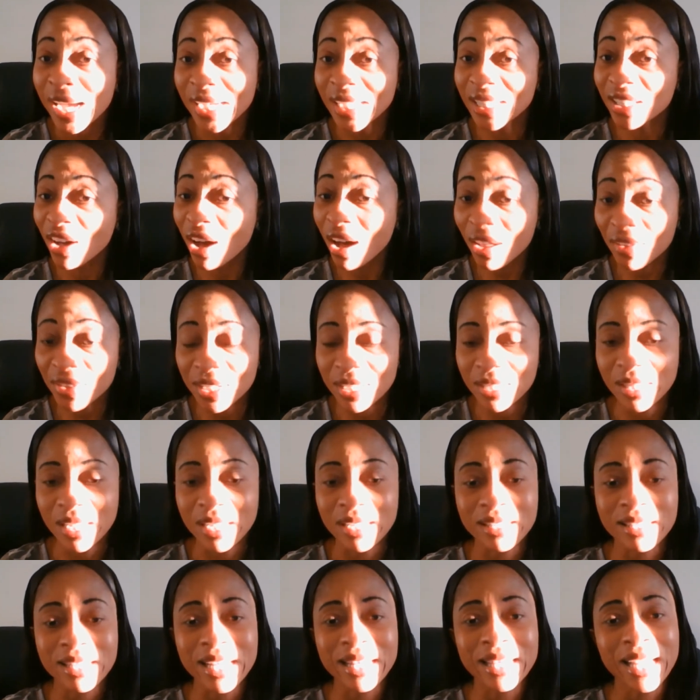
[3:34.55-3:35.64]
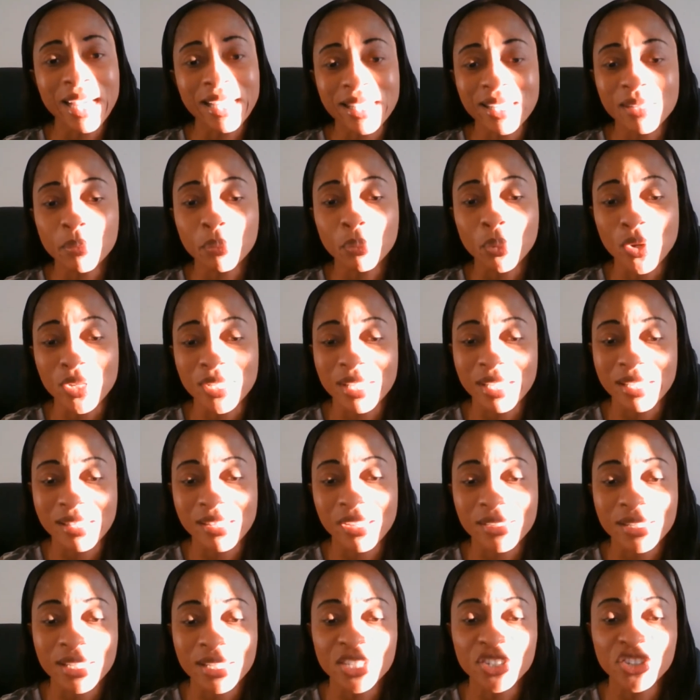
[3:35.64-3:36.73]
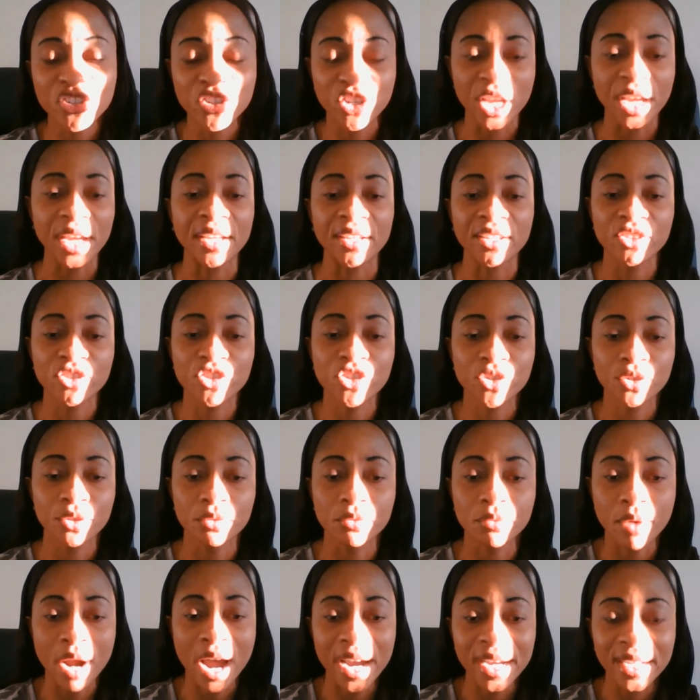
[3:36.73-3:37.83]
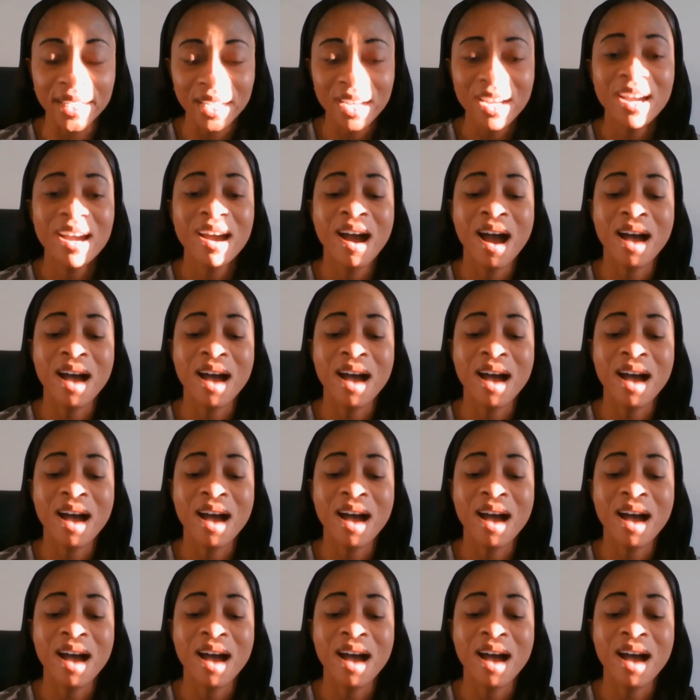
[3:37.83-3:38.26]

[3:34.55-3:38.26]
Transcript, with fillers: In all these things, the nursing process doesn't change, right?